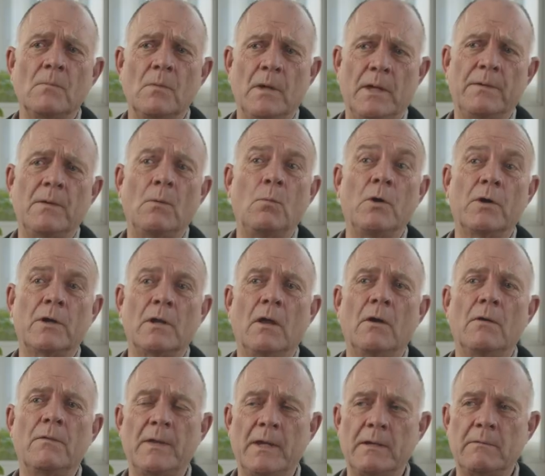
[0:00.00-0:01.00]
And the
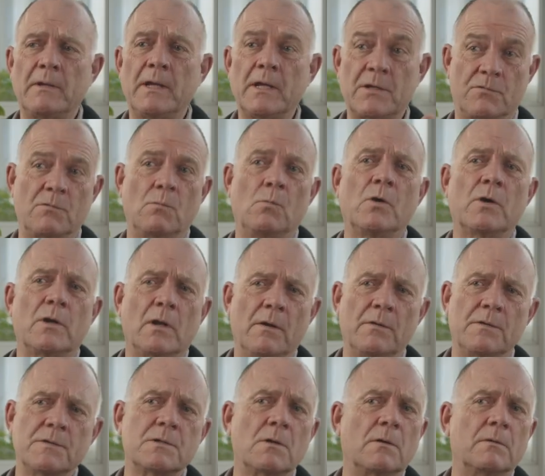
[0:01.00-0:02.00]
workload, that extra
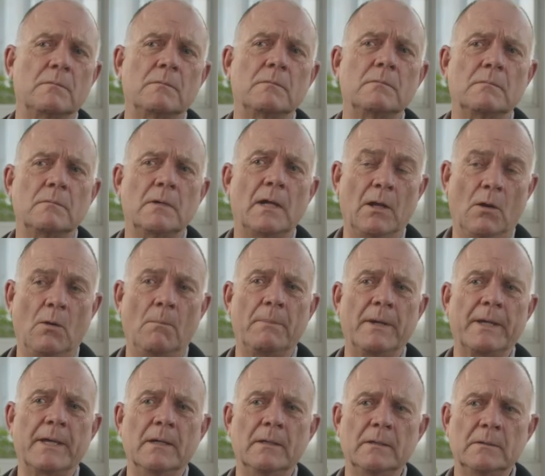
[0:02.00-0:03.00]
workload has got a lot
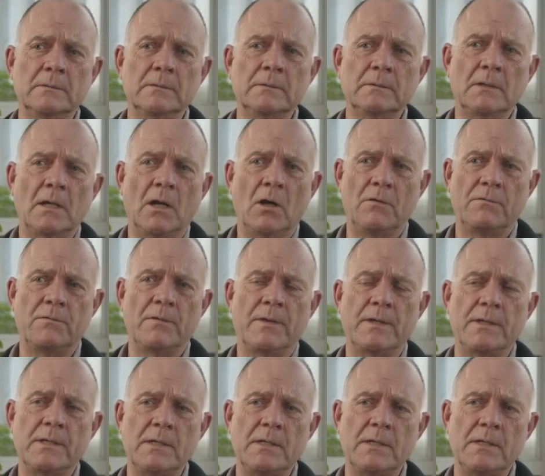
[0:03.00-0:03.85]
bigger over the